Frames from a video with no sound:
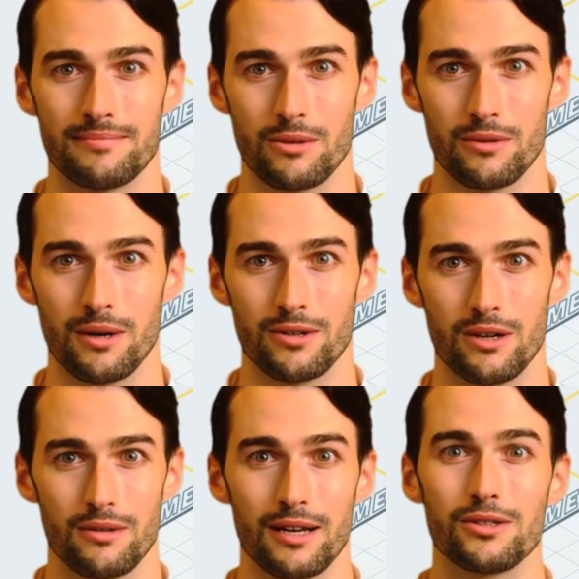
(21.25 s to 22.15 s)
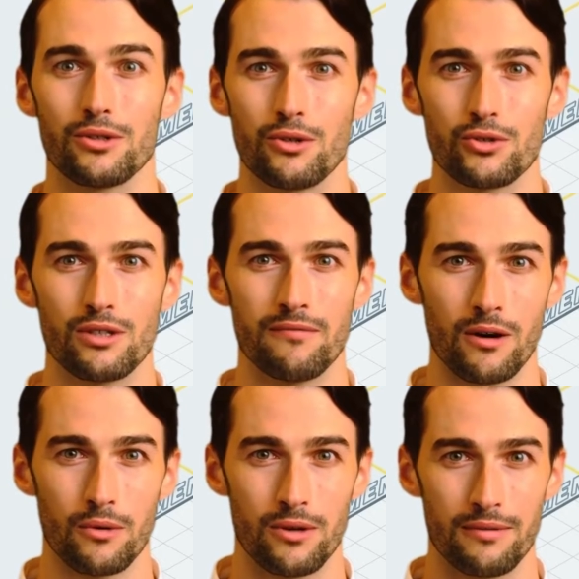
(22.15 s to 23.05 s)
The remote code execution
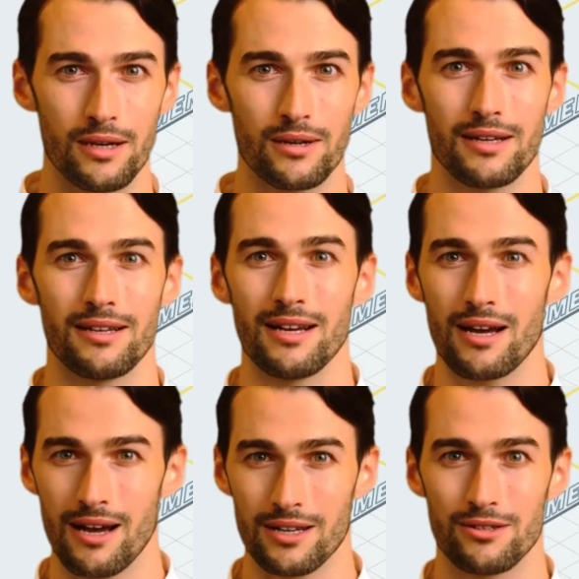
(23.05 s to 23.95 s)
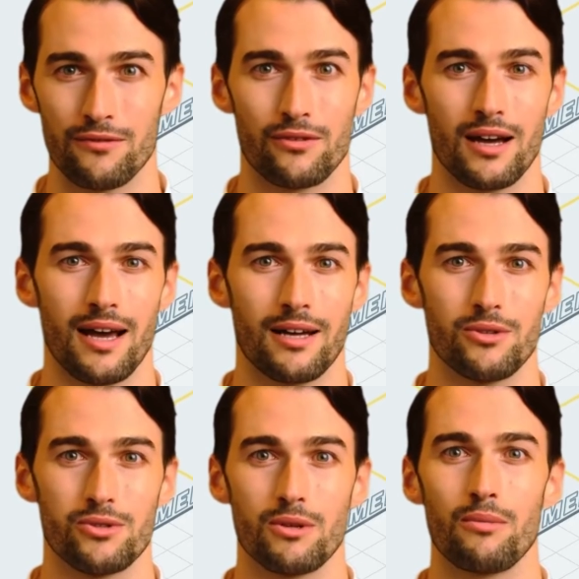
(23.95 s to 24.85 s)
vulnerability allows a threat
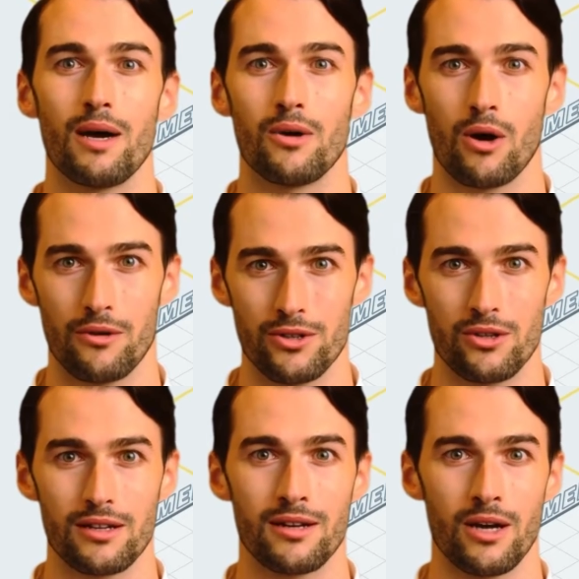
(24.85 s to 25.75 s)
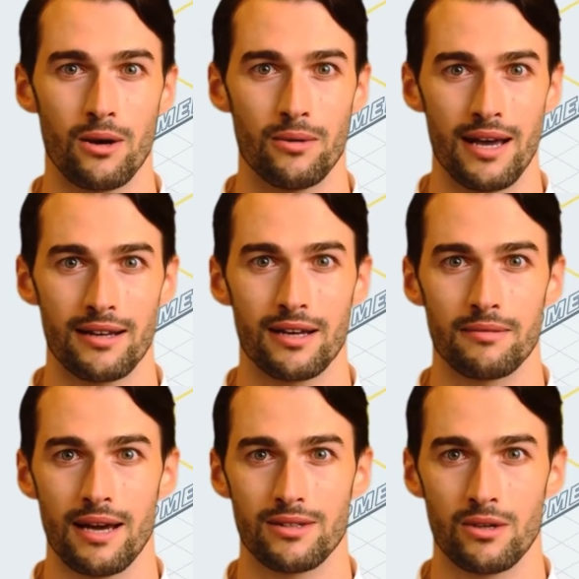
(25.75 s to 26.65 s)
actor to run arbitrary code and
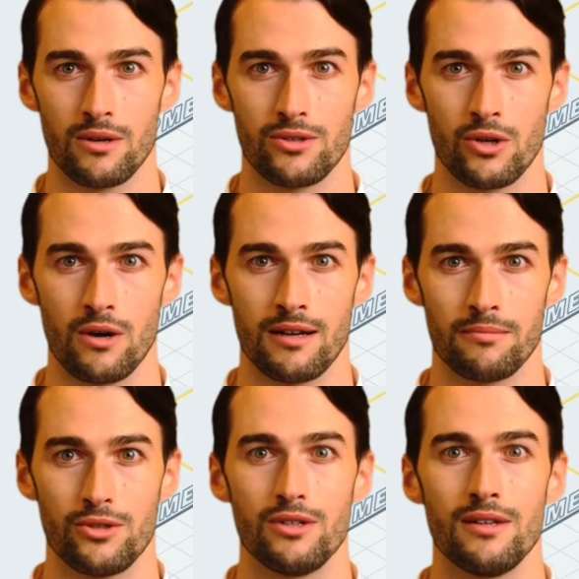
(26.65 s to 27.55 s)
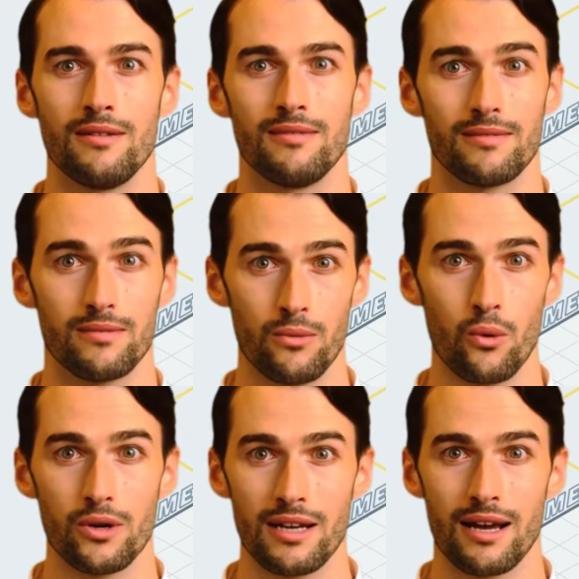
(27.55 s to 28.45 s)
commands on a target machine
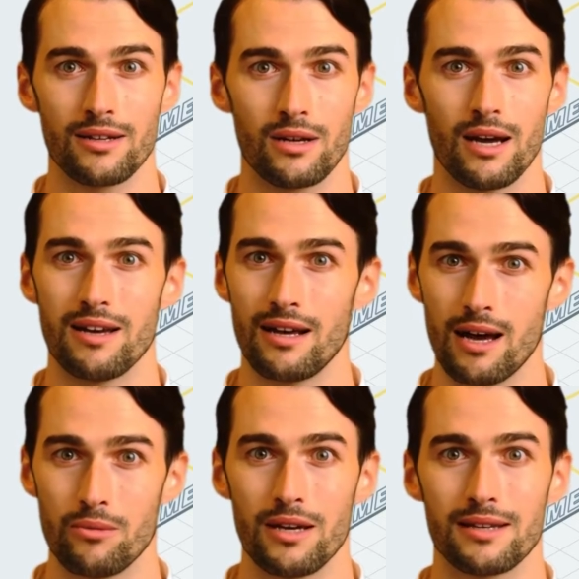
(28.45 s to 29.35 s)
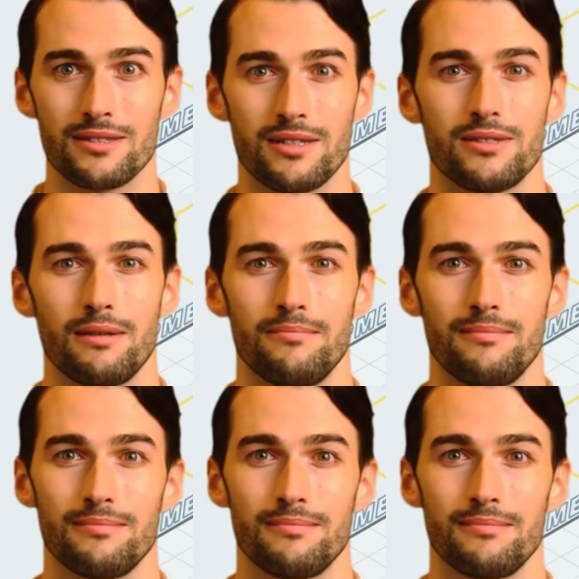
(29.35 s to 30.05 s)
or the underlying operating system.